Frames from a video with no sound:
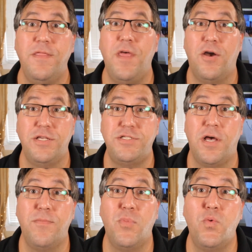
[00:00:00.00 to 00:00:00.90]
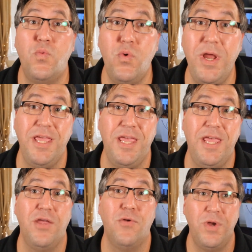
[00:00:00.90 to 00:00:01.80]
there is some
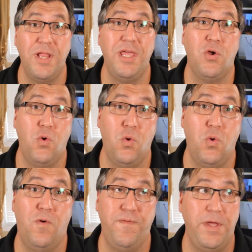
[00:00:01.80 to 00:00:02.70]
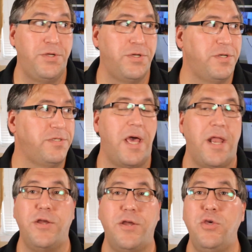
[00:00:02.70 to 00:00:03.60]
really cool features
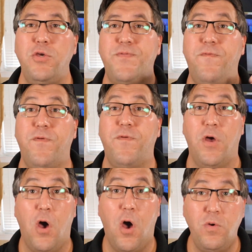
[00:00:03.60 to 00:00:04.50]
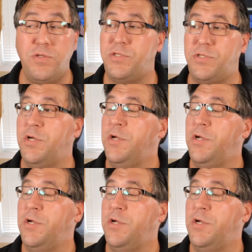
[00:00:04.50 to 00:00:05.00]
that are useful for the host,